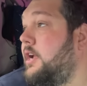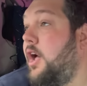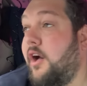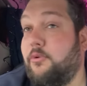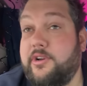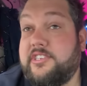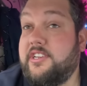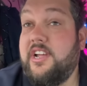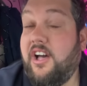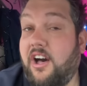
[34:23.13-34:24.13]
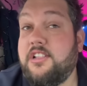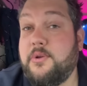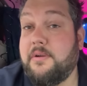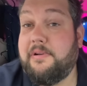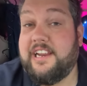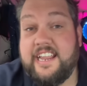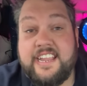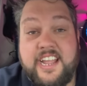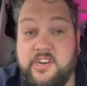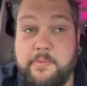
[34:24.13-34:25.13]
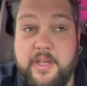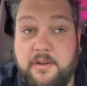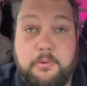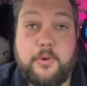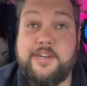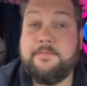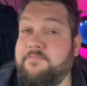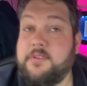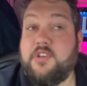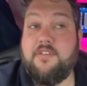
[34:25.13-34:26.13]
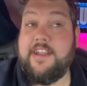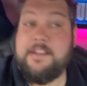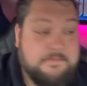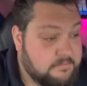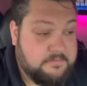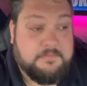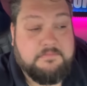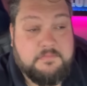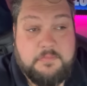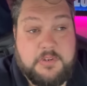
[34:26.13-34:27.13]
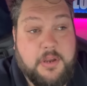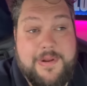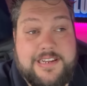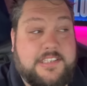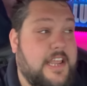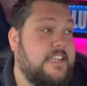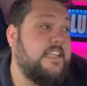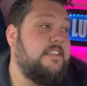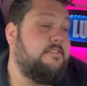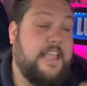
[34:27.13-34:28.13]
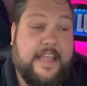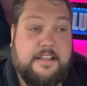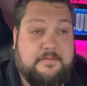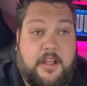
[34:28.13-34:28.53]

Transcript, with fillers: Otherwise, I'll do it completely and you'll be unemployed. Sorry. Someone has to say that. Say it.